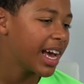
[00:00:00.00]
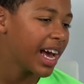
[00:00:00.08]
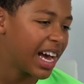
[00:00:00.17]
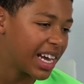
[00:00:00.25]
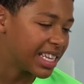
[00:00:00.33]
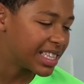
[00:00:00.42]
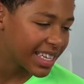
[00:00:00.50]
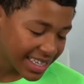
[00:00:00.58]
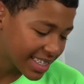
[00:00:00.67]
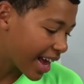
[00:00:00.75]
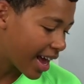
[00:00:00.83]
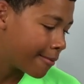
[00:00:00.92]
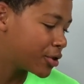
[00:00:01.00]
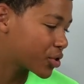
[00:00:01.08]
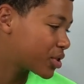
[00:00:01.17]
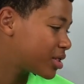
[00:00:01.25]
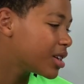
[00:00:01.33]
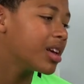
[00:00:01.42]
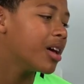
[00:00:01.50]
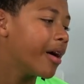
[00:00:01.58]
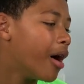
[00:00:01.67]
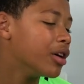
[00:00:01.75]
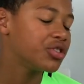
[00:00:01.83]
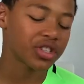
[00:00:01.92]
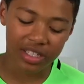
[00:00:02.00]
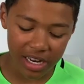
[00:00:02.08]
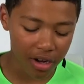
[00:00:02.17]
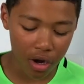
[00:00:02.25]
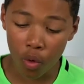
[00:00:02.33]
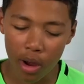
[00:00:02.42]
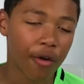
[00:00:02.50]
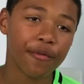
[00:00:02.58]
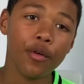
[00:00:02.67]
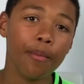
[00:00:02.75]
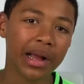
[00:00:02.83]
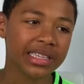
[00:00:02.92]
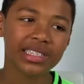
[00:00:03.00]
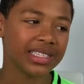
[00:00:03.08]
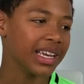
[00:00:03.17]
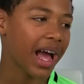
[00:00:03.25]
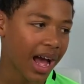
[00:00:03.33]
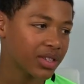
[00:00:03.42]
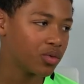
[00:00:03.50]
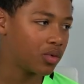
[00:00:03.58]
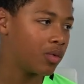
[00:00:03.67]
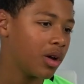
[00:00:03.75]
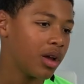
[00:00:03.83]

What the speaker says: And this game just didn't go well for Man City at all.